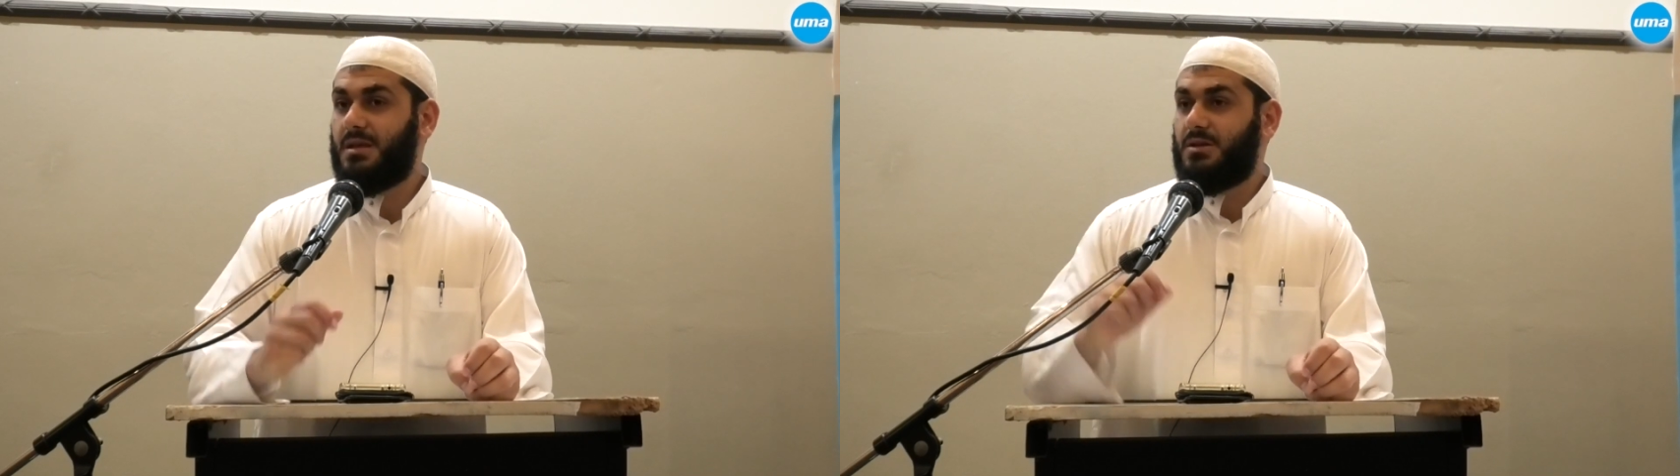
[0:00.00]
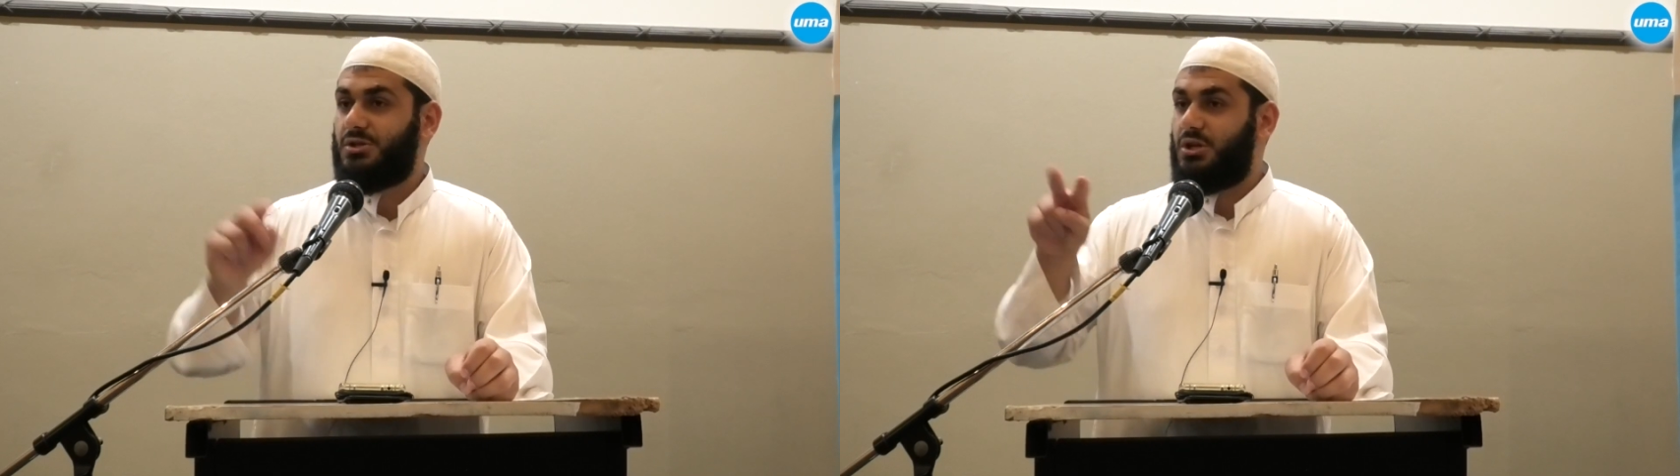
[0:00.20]

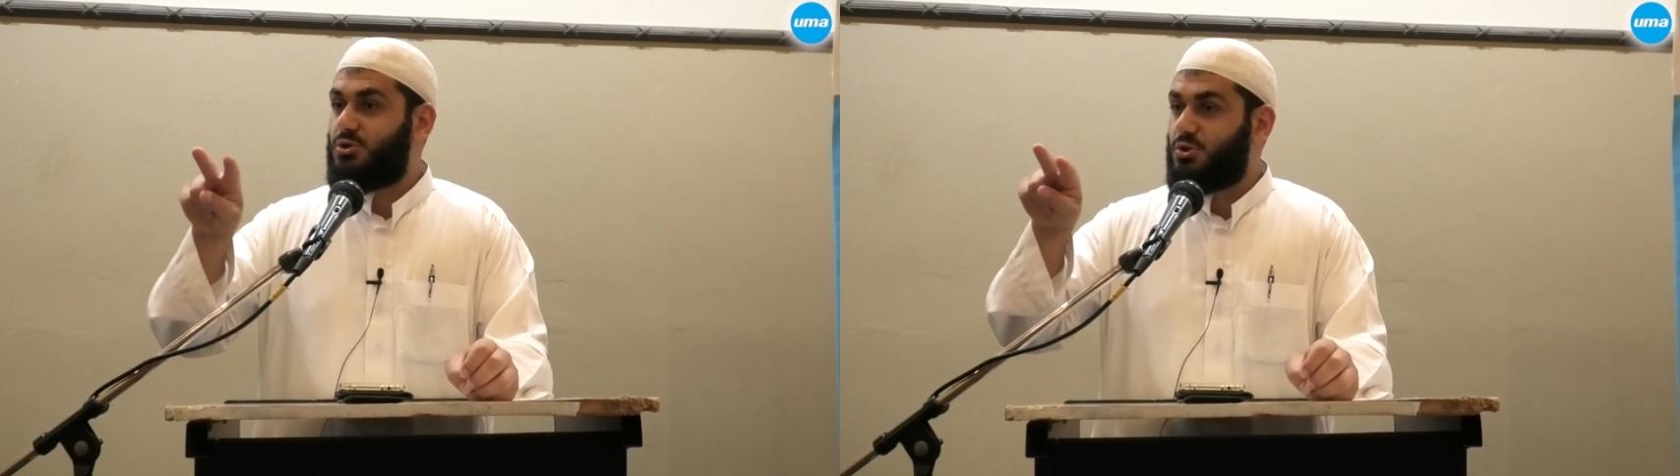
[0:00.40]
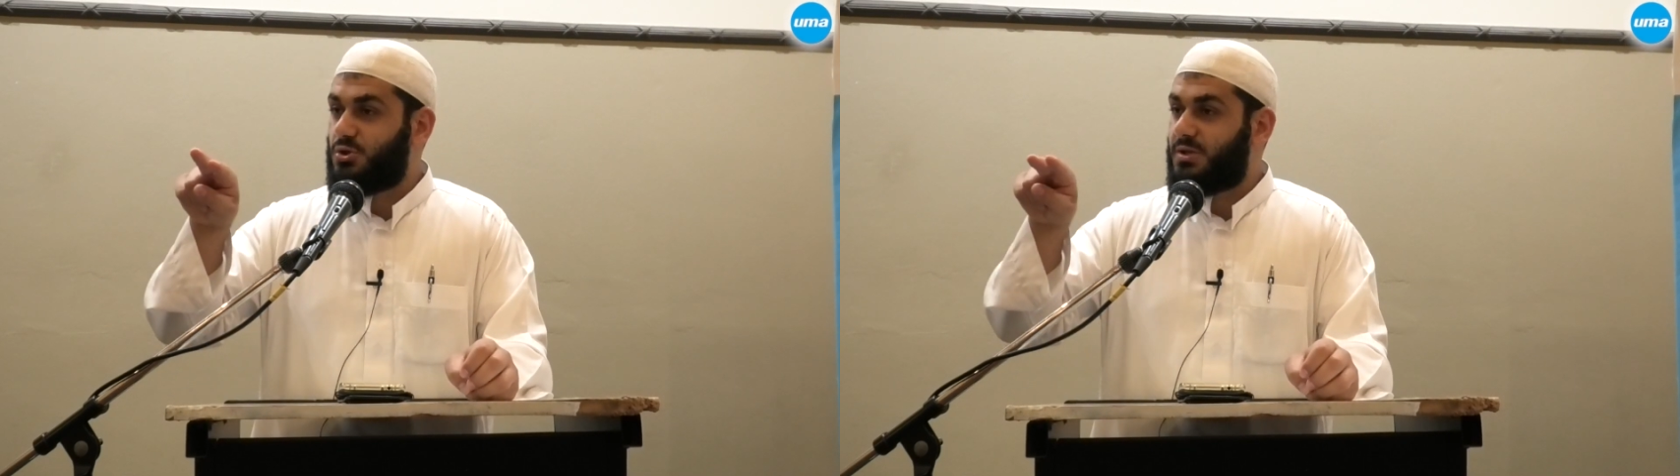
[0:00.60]
She
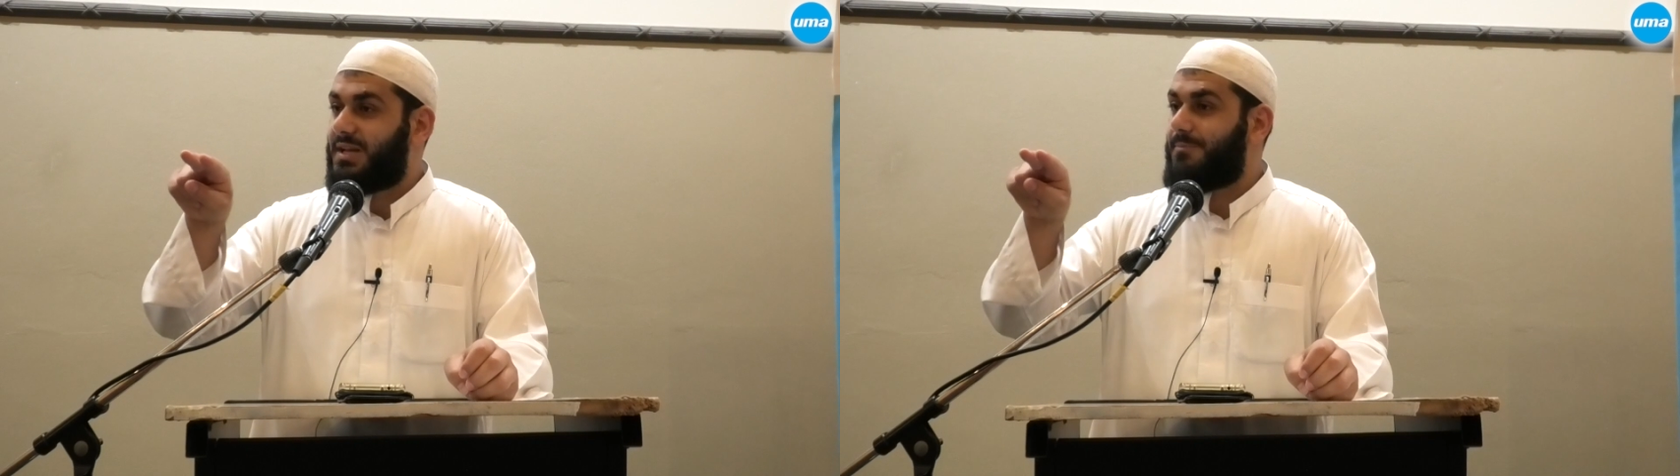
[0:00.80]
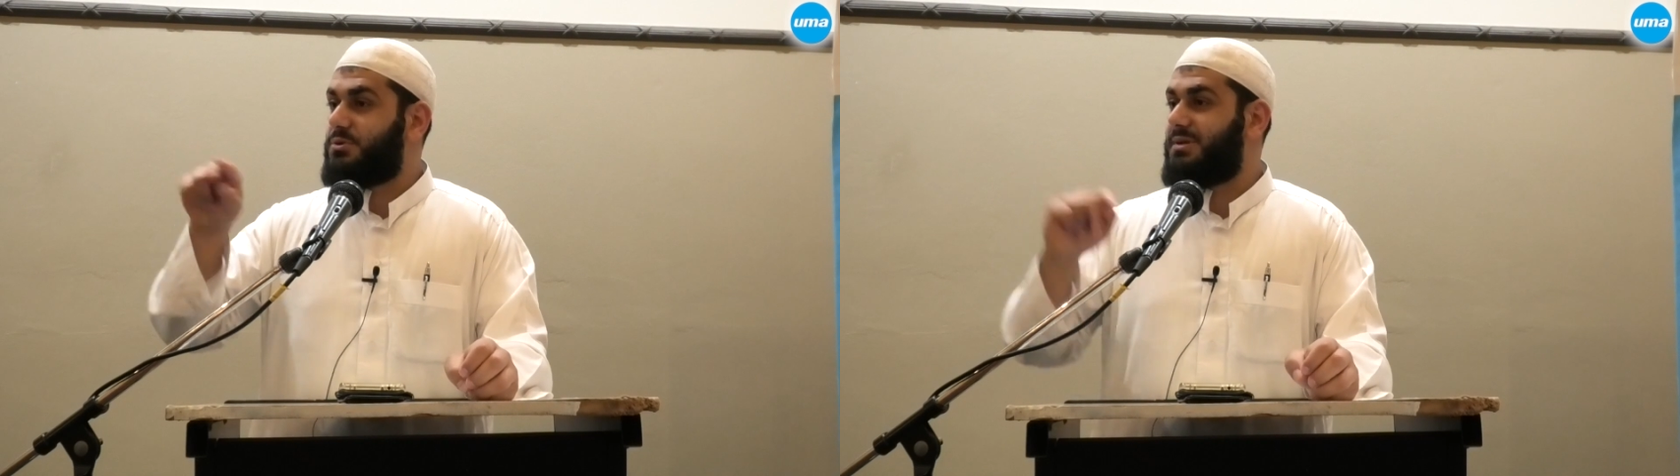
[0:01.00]
introduced a
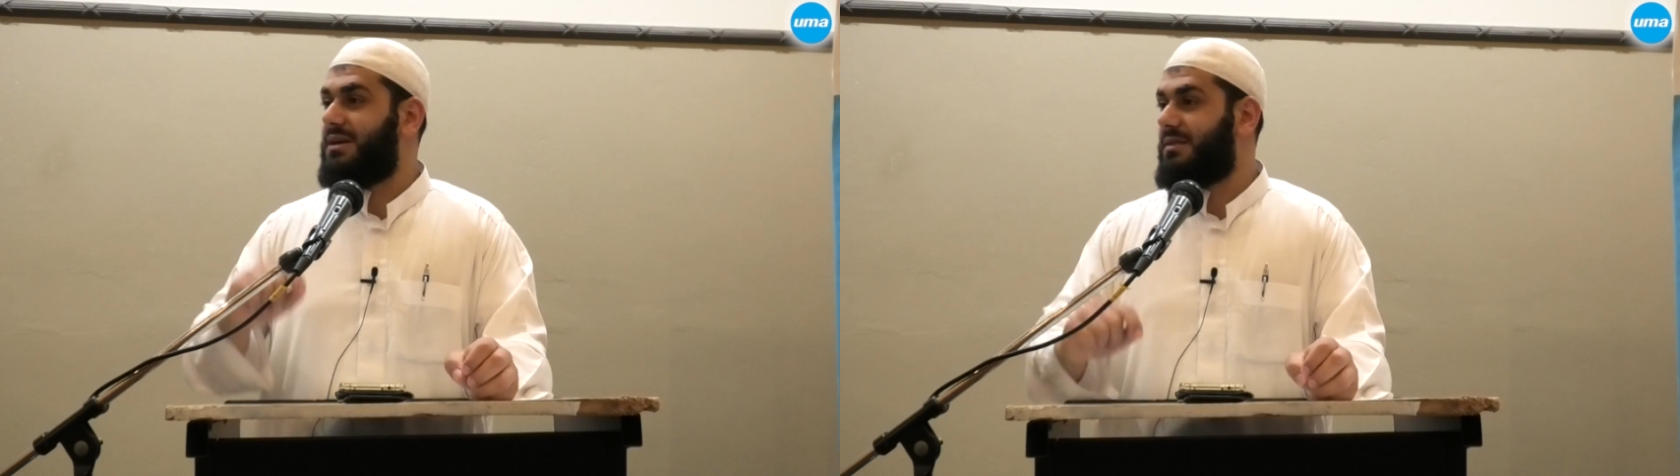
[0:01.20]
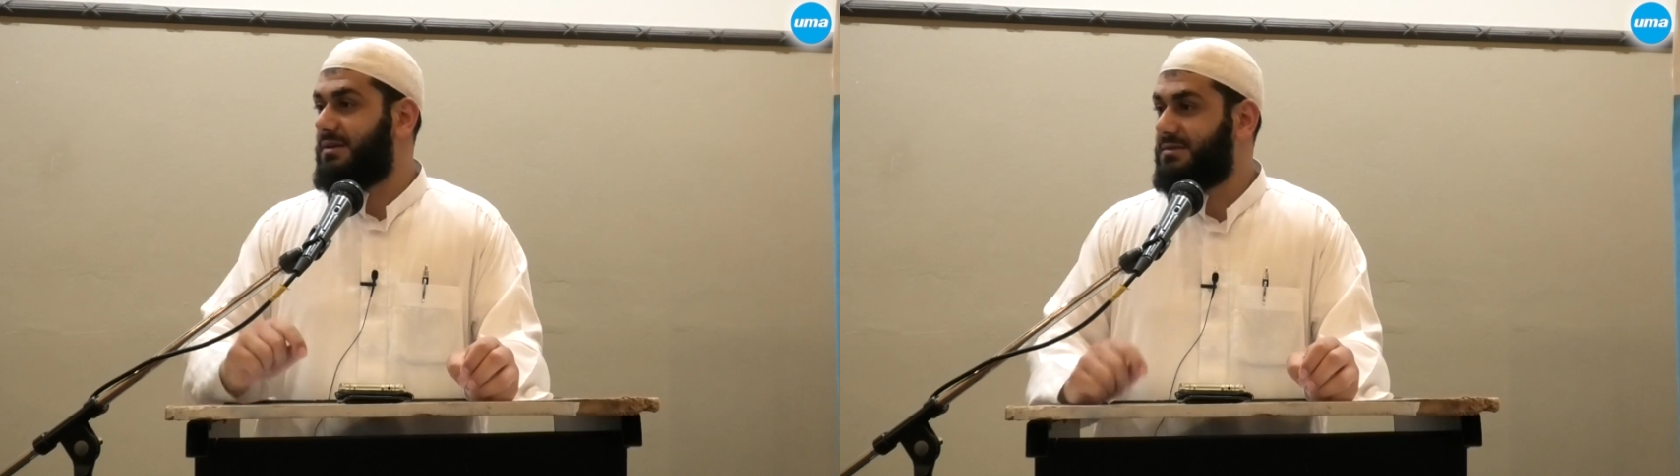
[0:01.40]
couple
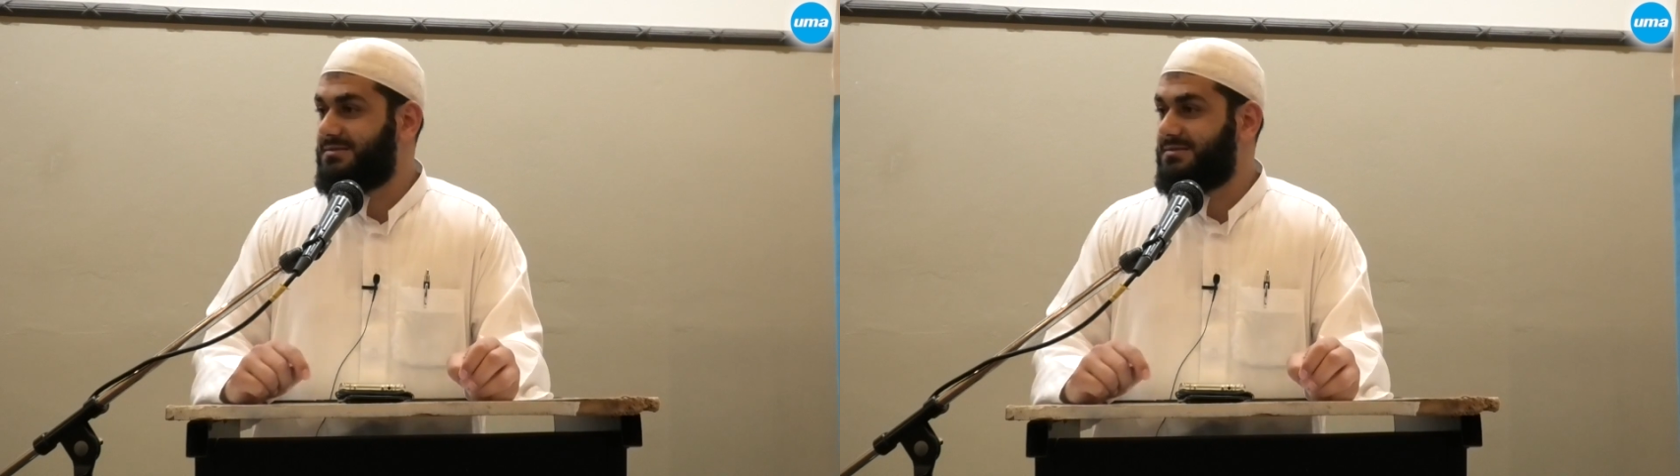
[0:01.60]
together.